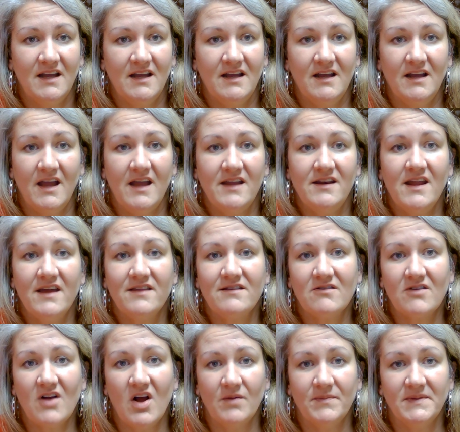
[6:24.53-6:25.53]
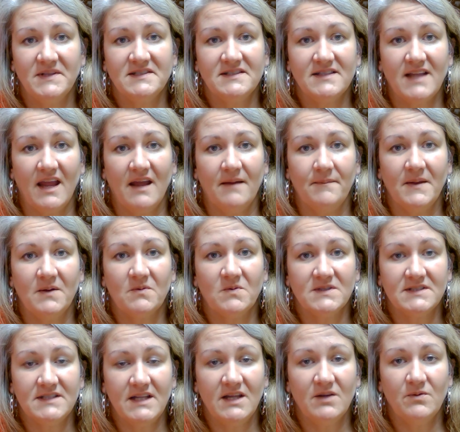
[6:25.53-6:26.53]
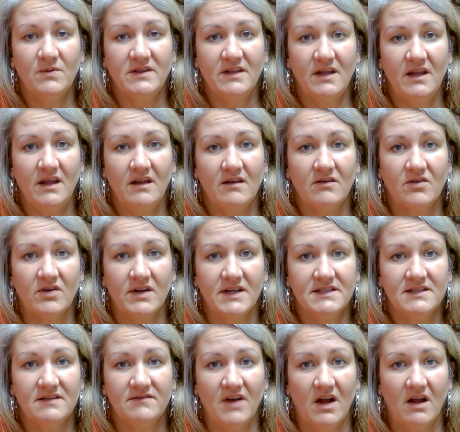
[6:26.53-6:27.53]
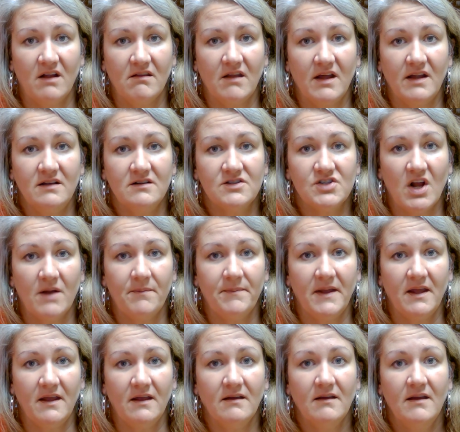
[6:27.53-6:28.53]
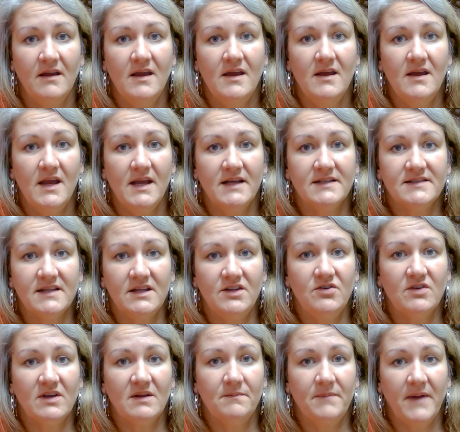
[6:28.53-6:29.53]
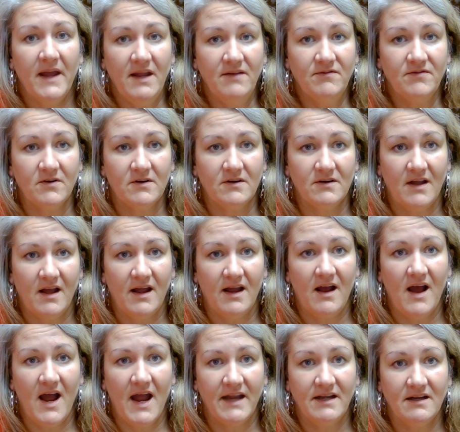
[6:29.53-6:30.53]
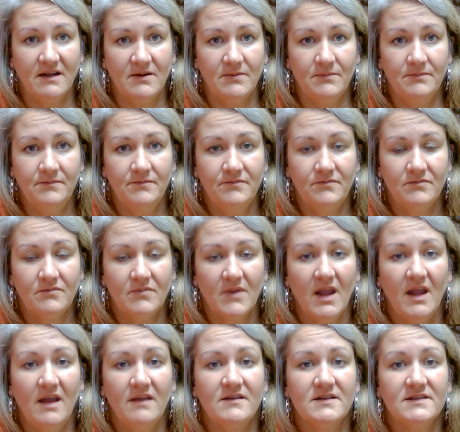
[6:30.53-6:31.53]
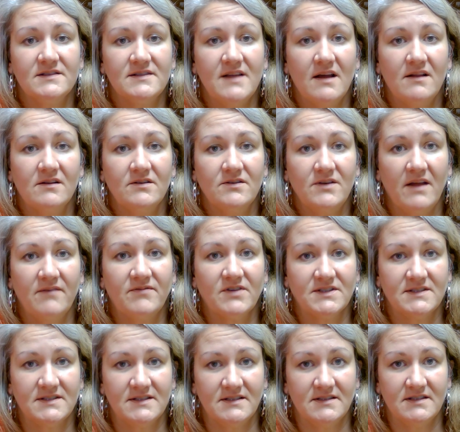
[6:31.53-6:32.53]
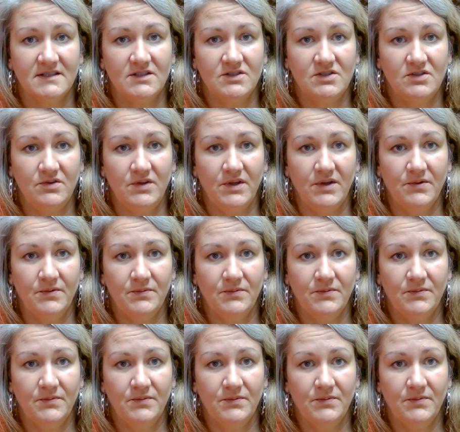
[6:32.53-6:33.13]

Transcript: Another common scam that we're seeing with the increase of online shopping is that you can pay for an item and the seller never sends it to you.